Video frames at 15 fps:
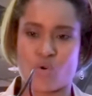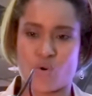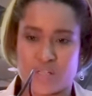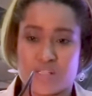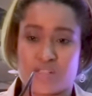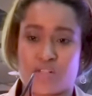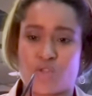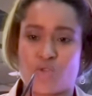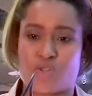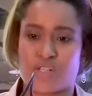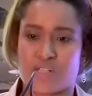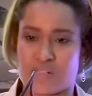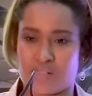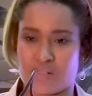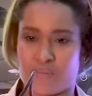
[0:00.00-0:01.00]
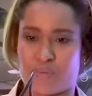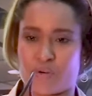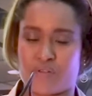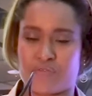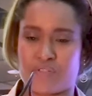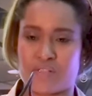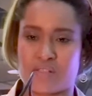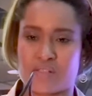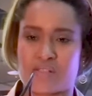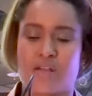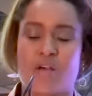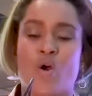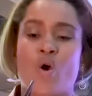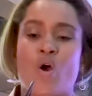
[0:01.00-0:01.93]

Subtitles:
or institutions in the province